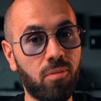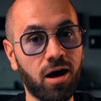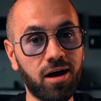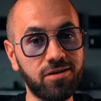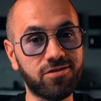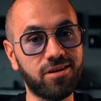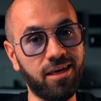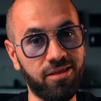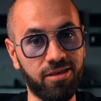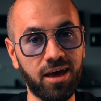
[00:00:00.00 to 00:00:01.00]
us
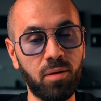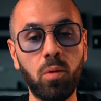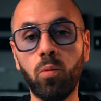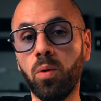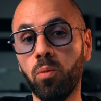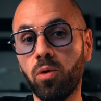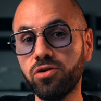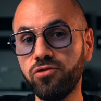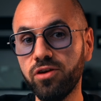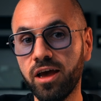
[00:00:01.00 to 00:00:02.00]
and them, we
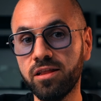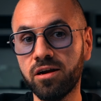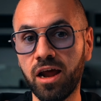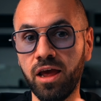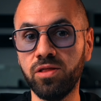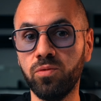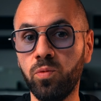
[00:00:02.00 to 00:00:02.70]
worked together and